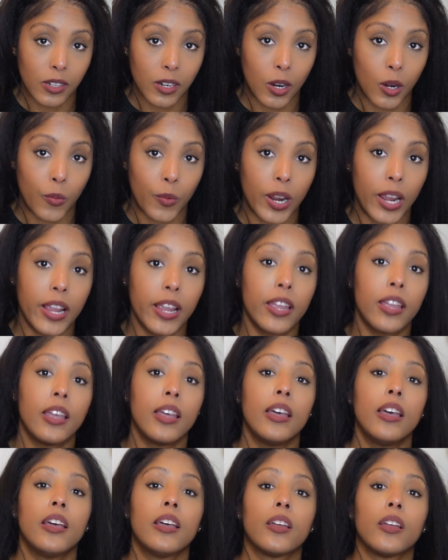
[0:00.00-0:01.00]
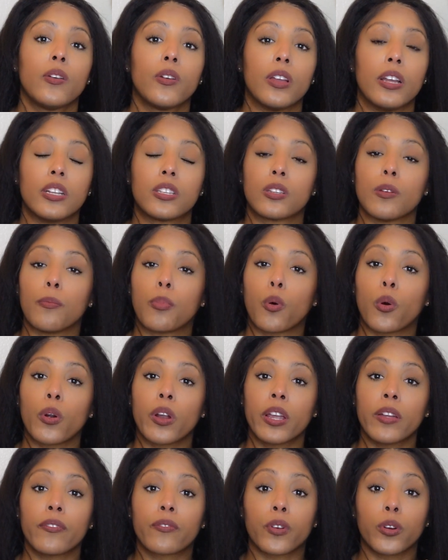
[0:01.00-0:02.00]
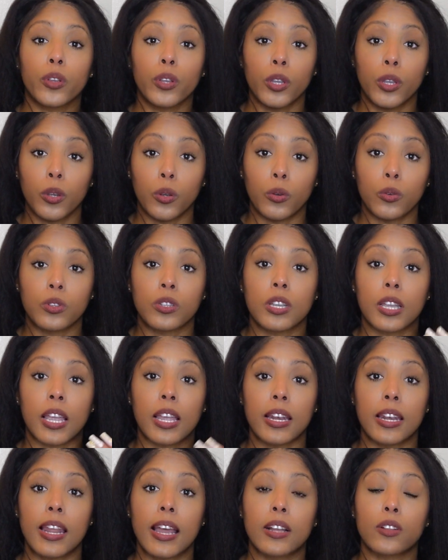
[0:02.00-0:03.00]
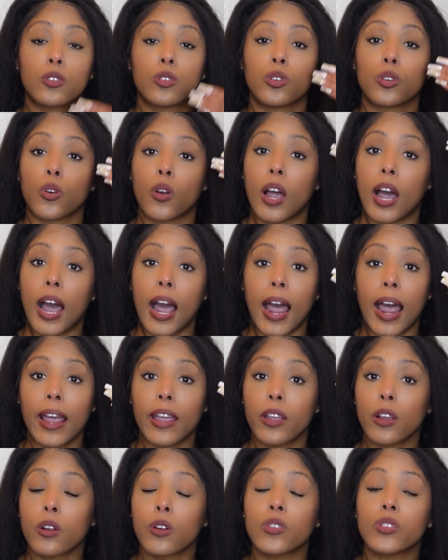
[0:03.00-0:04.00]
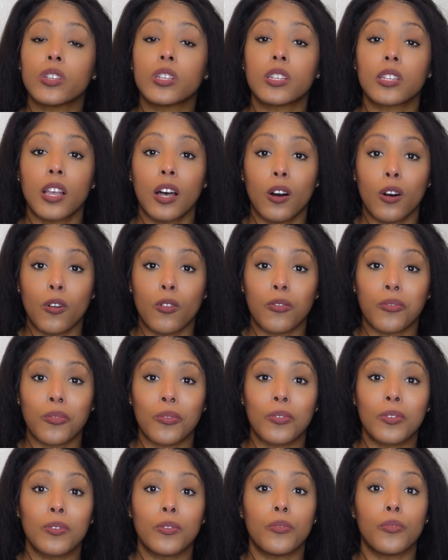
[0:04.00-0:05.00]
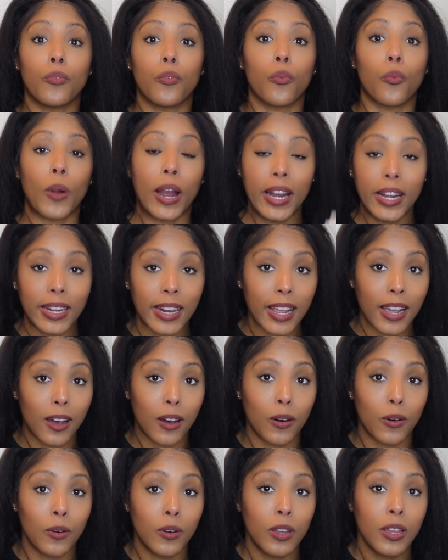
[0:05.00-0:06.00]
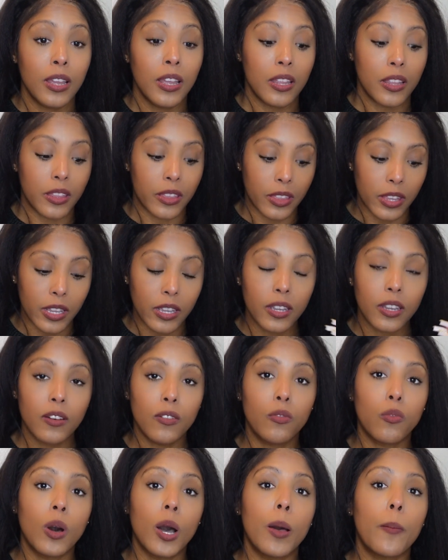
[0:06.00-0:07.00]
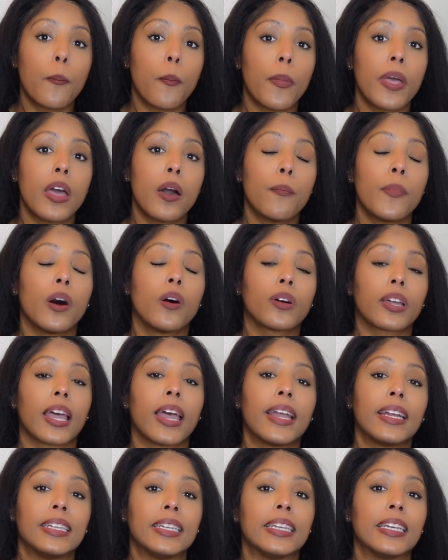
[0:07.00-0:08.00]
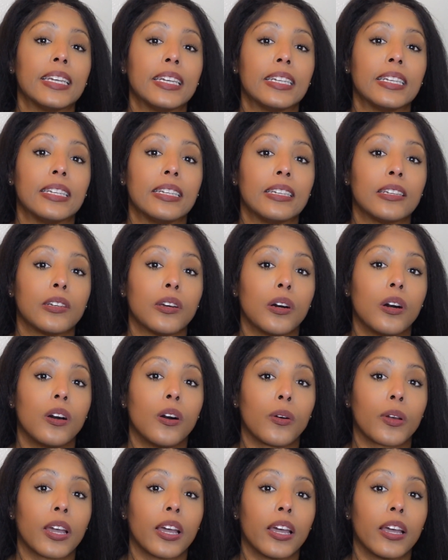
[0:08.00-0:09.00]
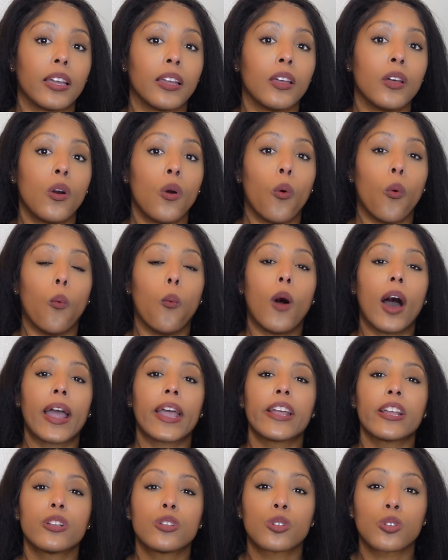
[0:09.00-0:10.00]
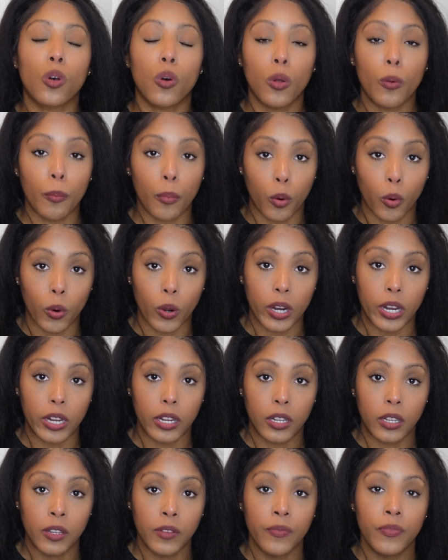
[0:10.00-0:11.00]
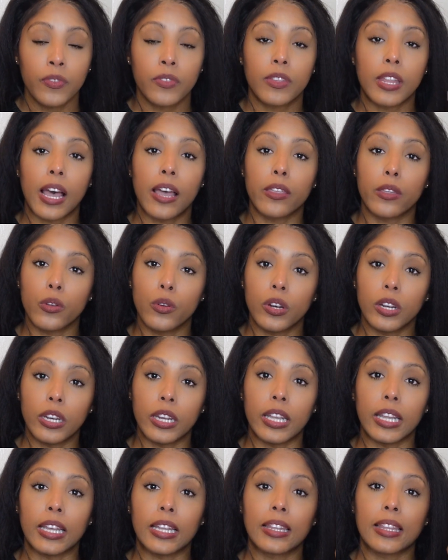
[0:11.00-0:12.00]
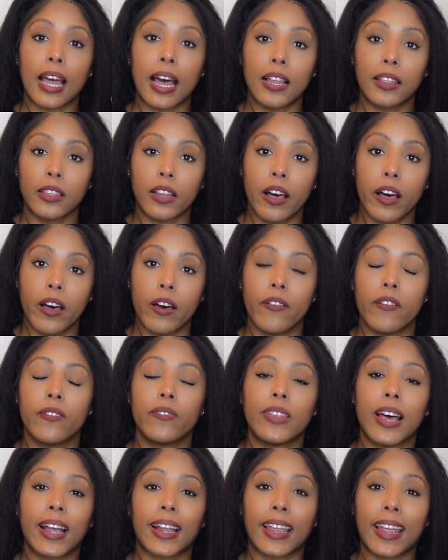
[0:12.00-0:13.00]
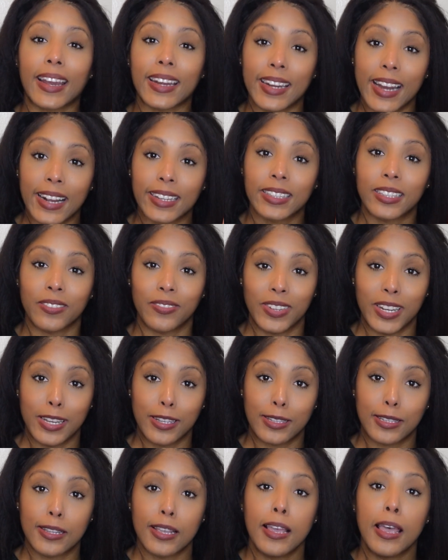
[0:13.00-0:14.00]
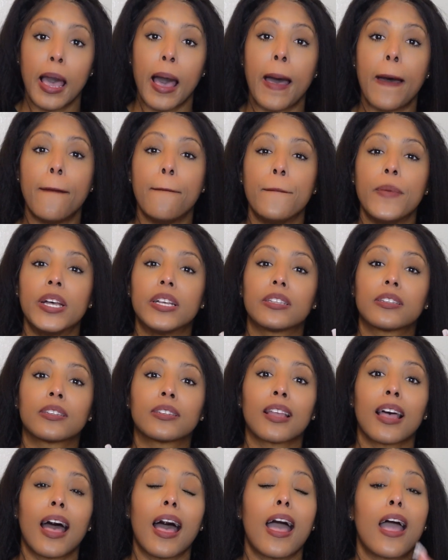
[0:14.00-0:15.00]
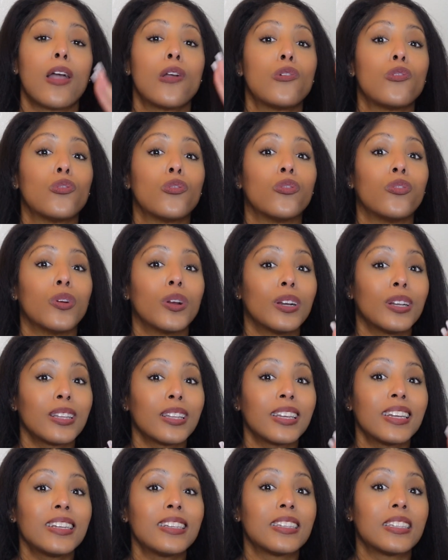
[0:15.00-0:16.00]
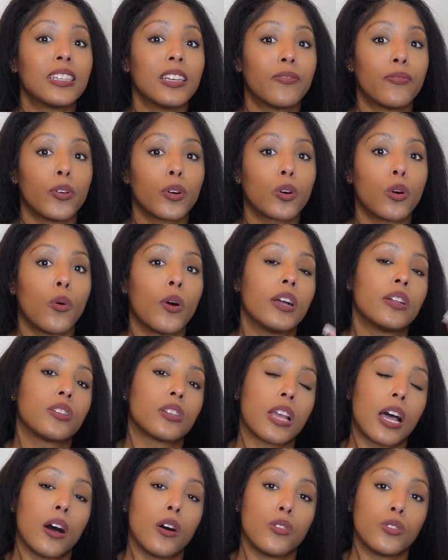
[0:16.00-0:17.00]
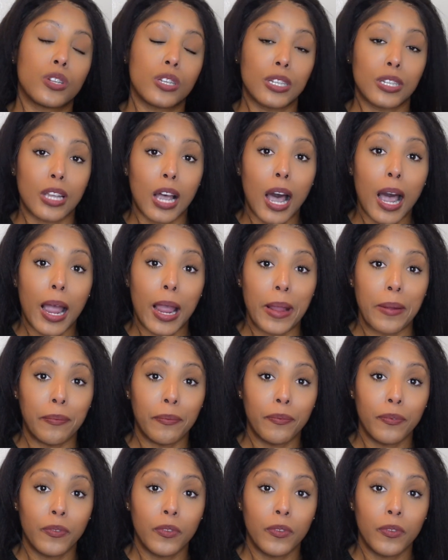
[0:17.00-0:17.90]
all right? It's important for you to connect to your higher self right now. Think of what MLK did, okay? Why he's so important. That unity, that love, that connectiveness, and this a really difficult and challenging time